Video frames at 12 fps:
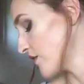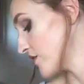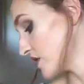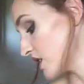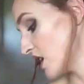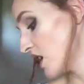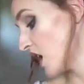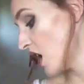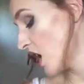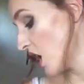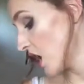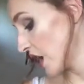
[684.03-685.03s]
go for the
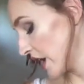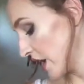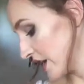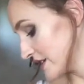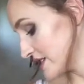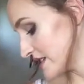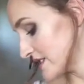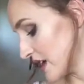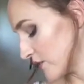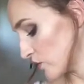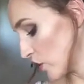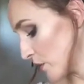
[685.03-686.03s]
lightest
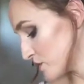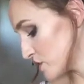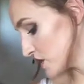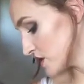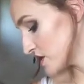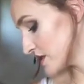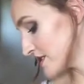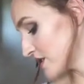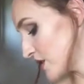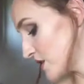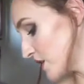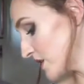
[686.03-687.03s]
ever option just
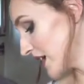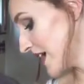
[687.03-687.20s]
so you don't